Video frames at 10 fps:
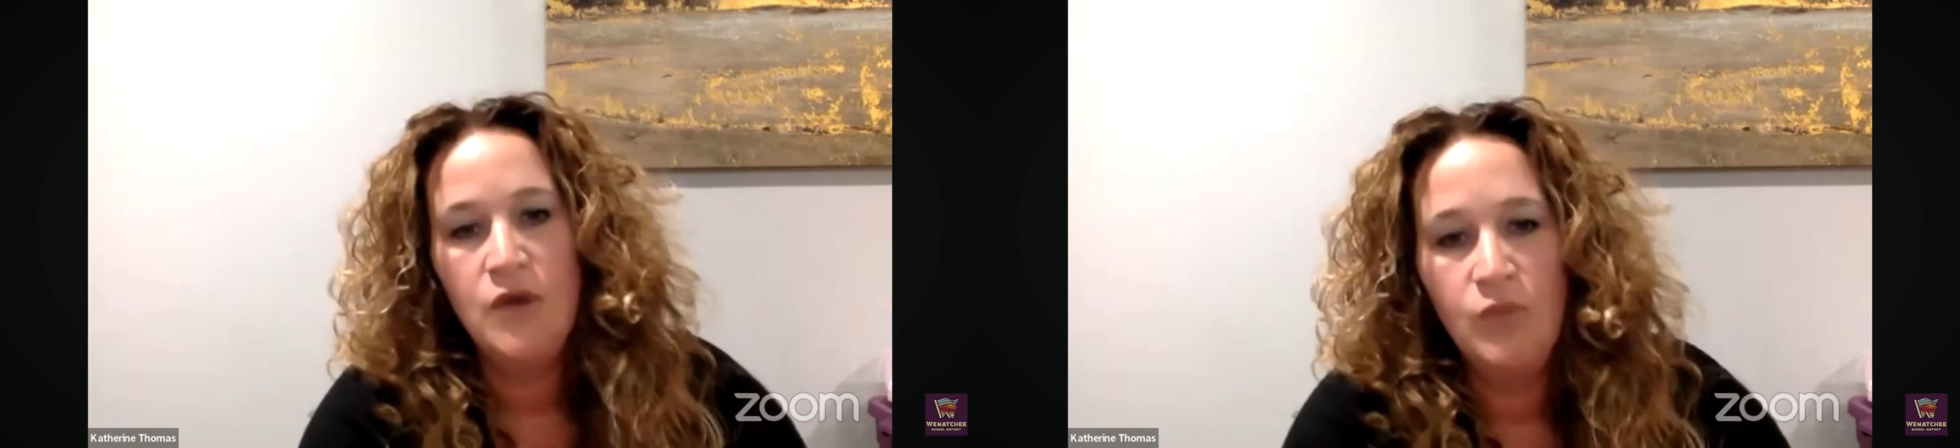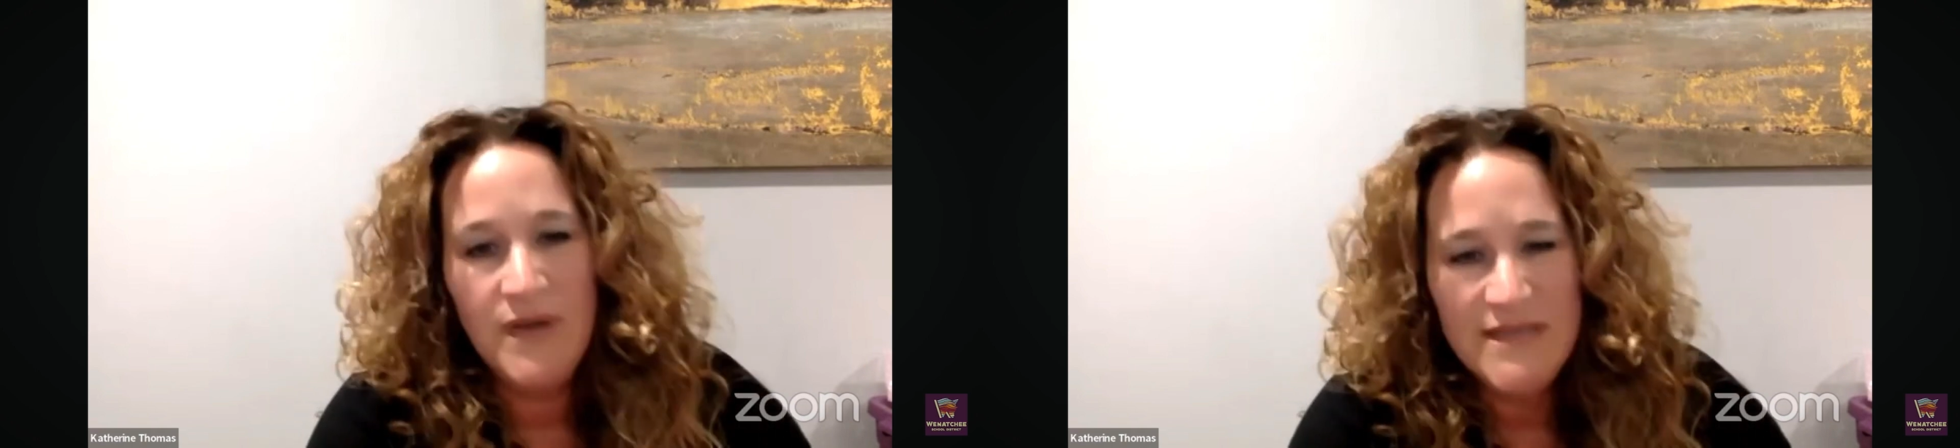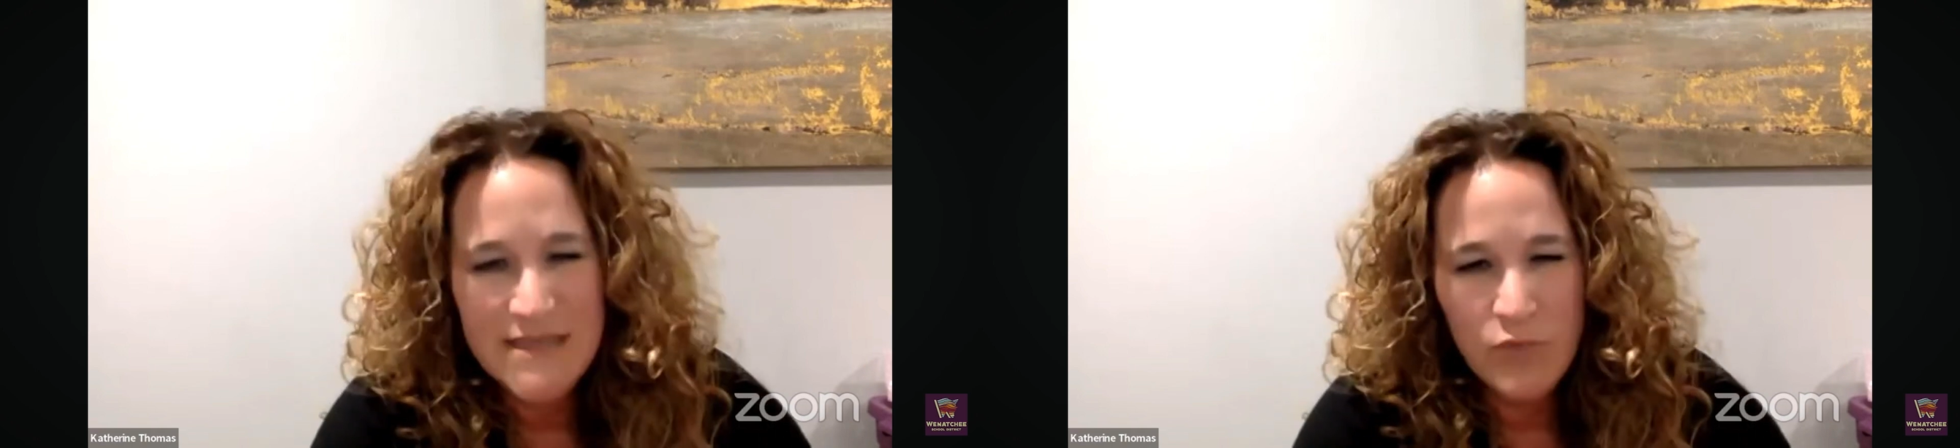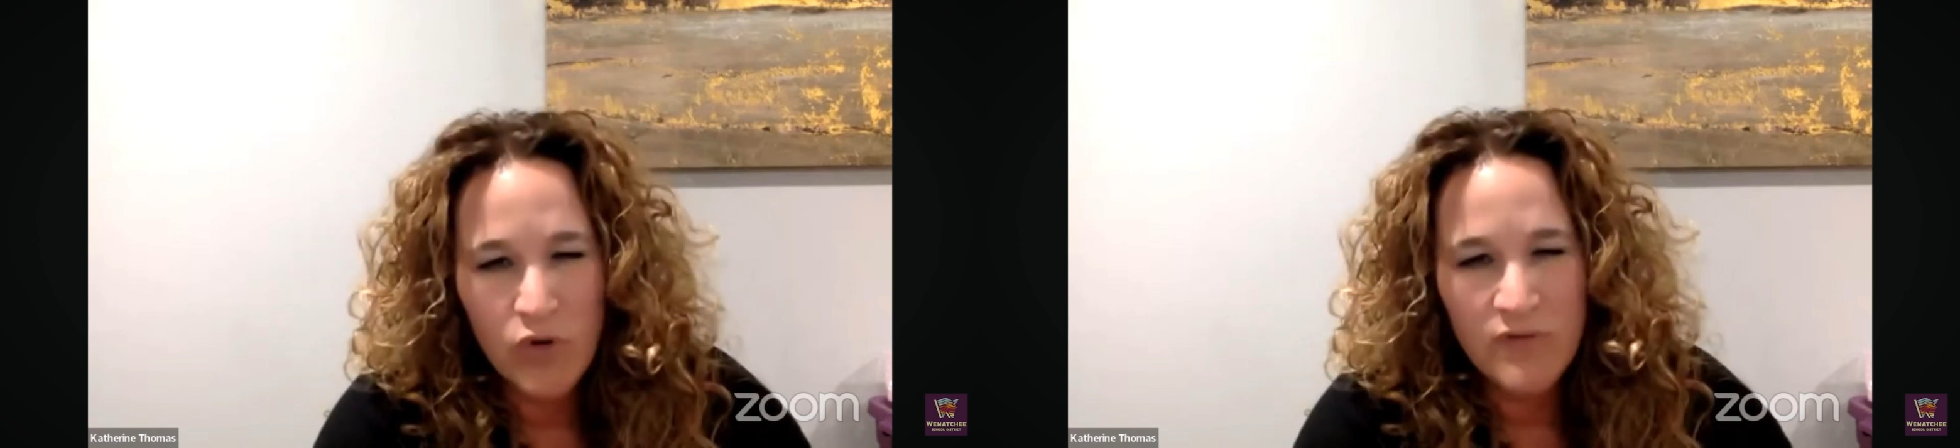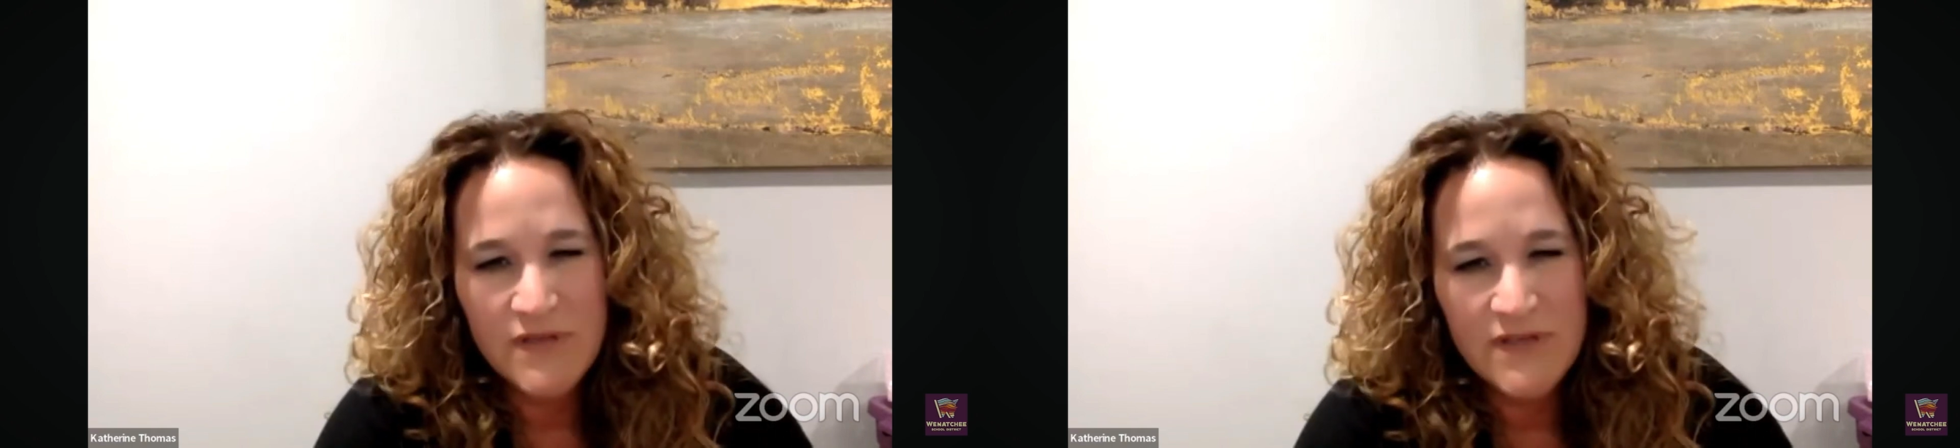wasting
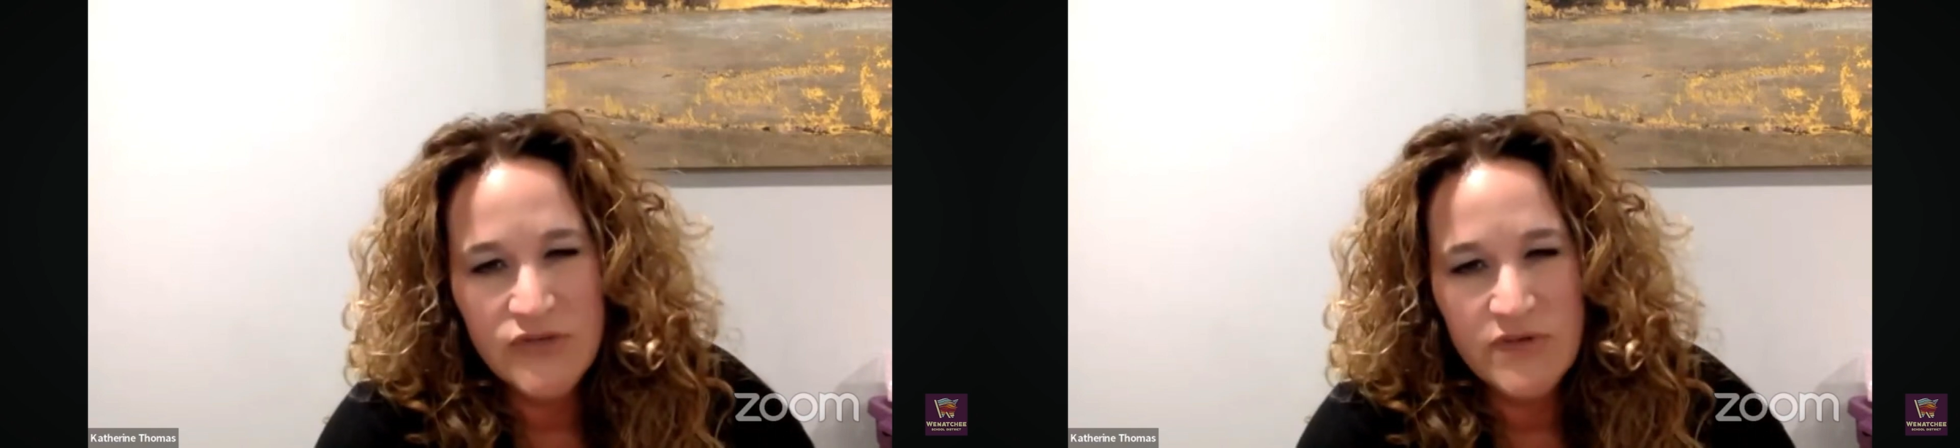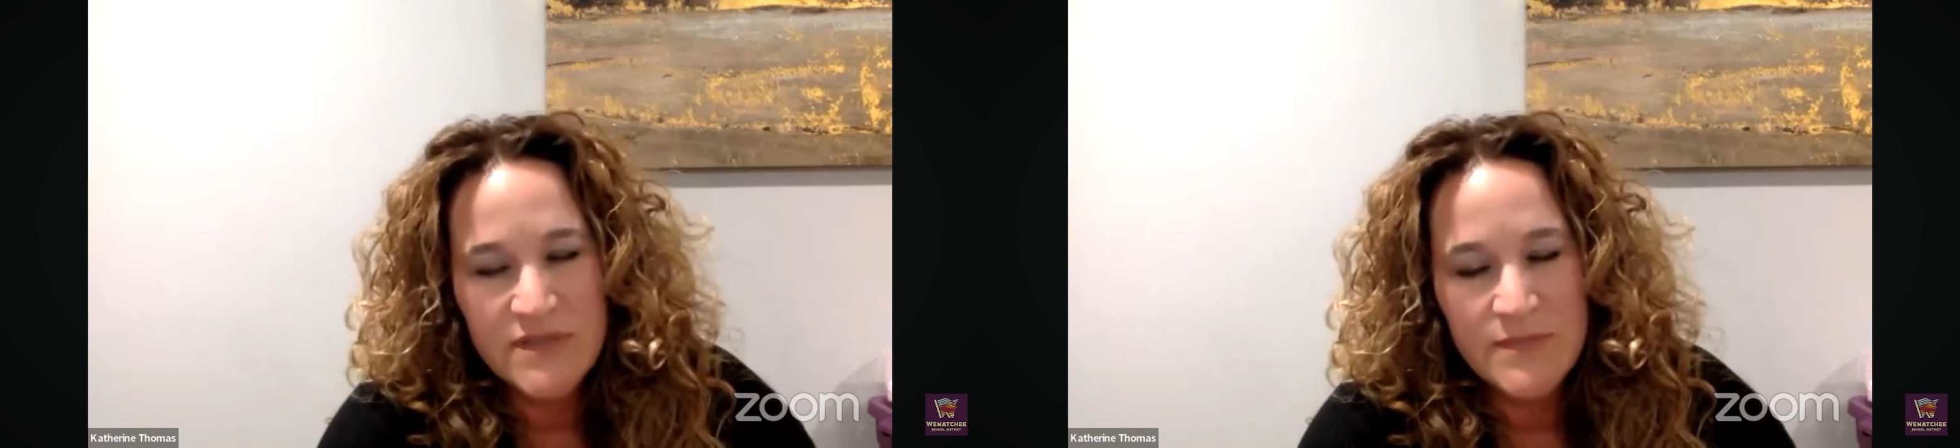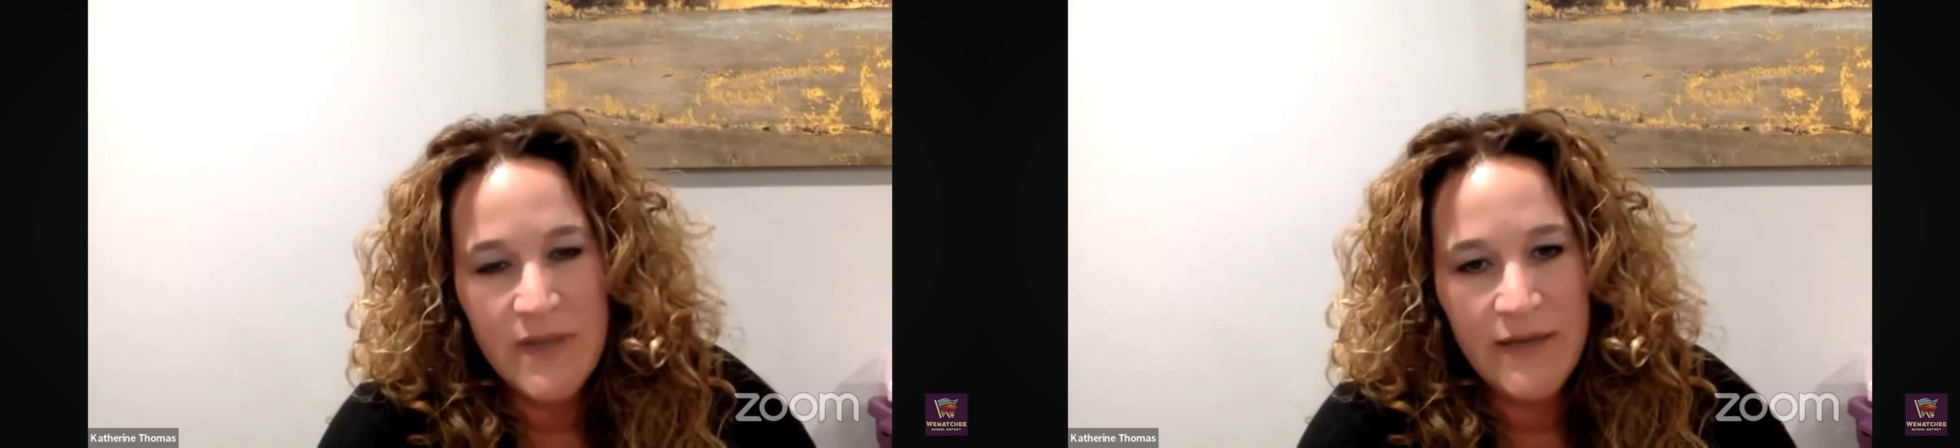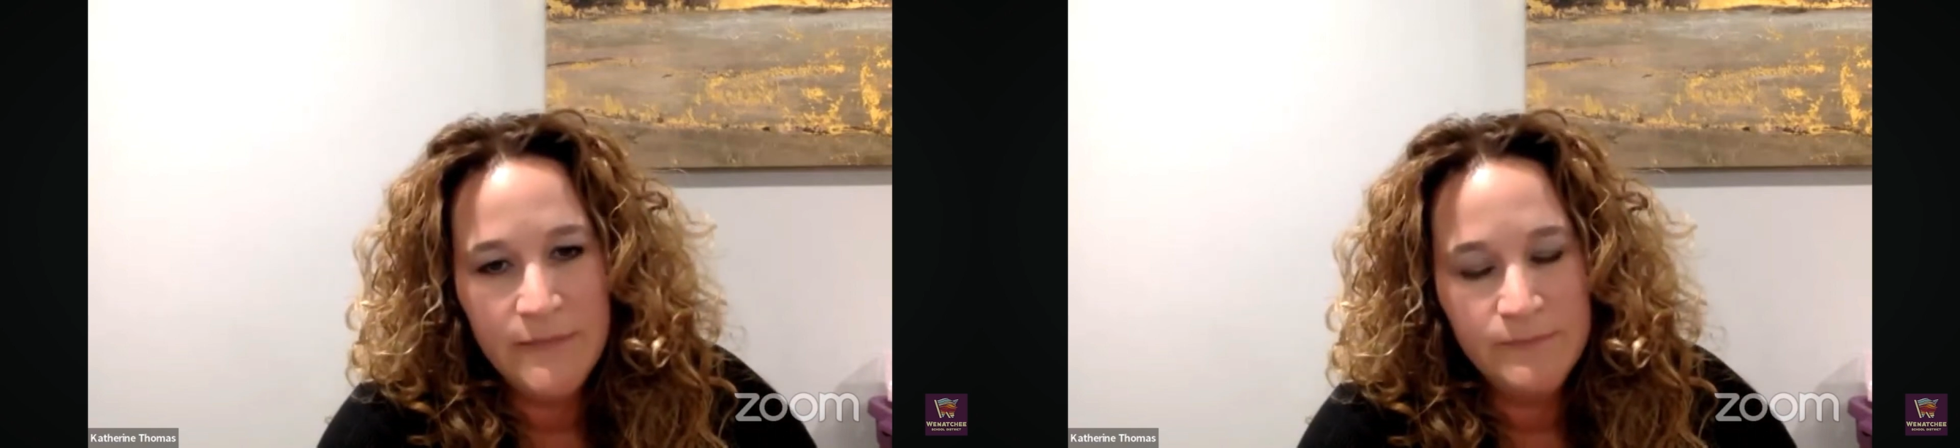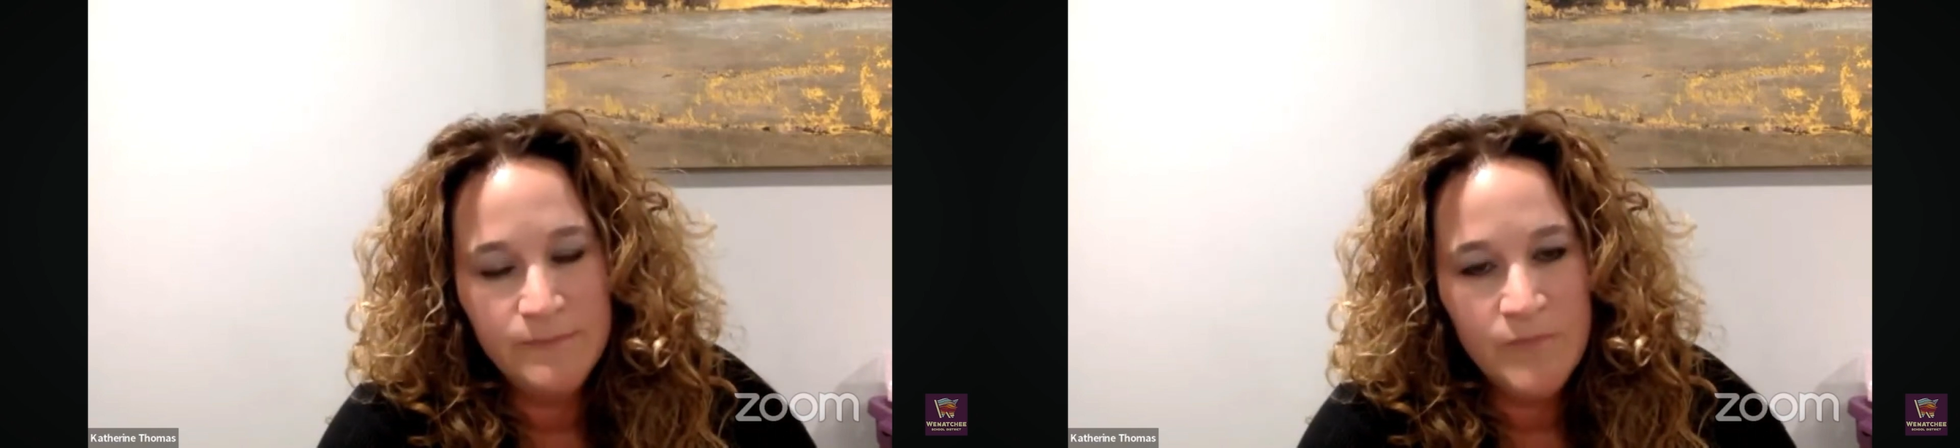more of the district's money.